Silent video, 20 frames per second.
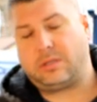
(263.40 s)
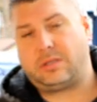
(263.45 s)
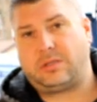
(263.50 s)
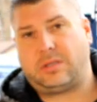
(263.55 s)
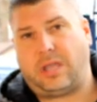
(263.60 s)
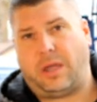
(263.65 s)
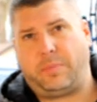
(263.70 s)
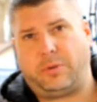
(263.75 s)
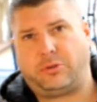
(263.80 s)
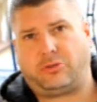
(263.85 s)

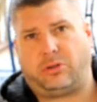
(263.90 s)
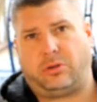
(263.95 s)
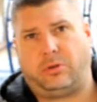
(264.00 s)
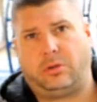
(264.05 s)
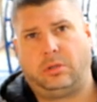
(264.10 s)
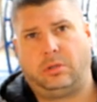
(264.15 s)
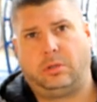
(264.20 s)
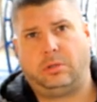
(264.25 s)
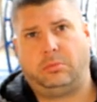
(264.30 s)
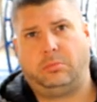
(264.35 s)

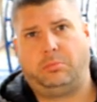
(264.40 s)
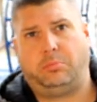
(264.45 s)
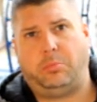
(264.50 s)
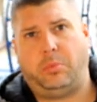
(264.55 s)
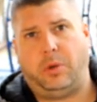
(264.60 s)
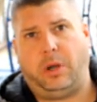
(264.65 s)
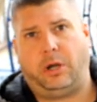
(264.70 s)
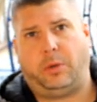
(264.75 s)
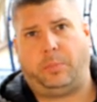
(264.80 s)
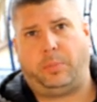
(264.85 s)
temperature
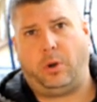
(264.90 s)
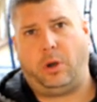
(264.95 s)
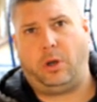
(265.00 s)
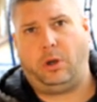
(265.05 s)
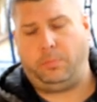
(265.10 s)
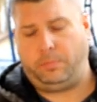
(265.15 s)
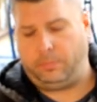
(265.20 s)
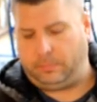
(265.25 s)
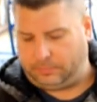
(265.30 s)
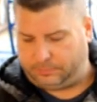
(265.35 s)
air
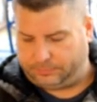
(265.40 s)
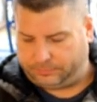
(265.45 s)
probe,